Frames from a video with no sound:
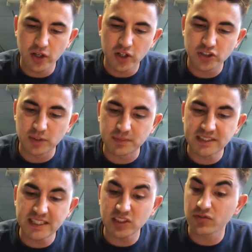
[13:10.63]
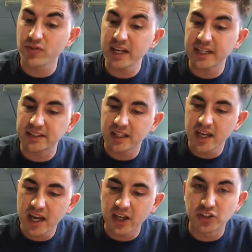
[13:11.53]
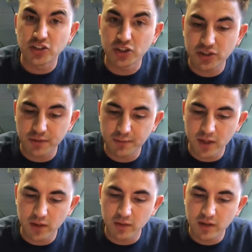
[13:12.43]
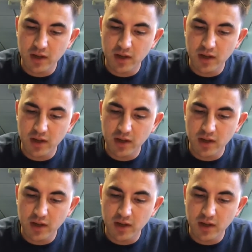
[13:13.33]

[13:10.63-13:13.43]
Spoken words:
Some sit and read, and just a few